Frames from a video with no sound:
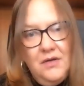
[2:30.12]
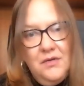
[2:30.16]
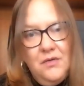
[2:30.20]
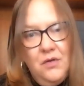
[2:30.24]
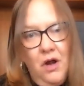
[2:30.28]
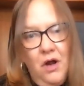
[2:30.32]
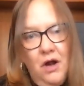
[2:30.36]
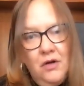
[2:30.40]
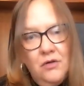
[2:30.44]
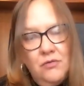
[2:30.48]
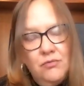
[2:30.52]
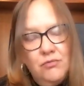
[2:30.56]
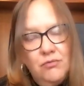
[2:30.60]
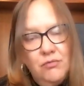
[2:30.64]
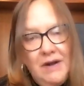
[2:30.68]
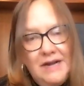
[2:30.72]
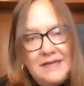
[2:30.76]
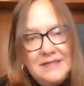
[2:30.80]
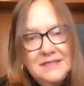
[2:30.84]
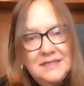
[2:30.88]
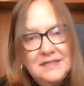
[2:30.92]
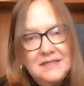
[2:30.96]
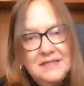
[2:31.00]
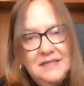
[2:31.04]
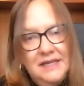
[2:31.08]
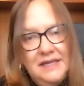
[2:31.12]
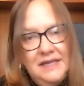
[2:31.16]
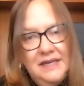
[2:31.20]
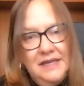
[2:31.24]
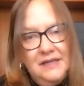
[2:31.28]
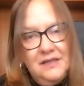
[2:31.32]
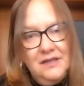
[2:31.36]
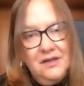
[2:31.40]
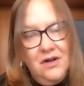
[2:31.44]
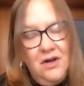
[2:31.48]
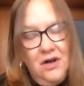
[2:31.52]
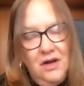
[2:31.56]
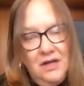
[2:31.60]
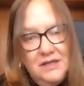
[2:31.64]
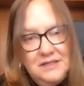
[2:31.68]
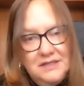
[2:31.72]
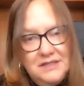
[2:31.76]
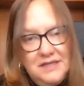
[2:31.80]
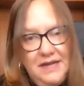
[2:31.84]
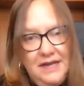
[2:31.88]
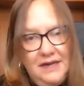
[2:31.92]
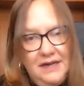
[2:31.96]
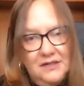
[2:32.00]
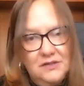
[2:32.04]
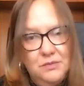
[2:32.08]
are resting in
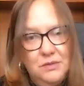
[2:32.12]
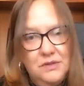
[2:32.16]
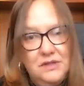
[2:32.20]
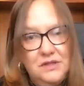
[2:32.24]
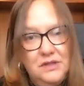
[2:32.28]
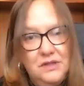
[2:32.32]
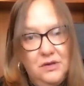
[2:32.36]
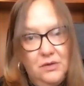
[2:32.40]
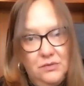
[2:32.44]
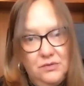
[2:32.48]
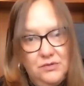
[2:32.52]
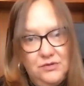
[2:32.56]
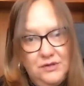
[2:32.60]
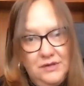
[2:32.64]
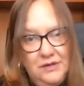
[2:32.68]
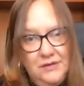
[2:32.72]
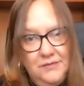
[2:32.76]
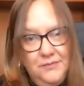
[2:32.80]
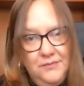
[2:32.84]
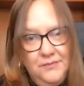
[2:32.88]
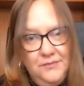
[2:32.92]
contact with the ocean.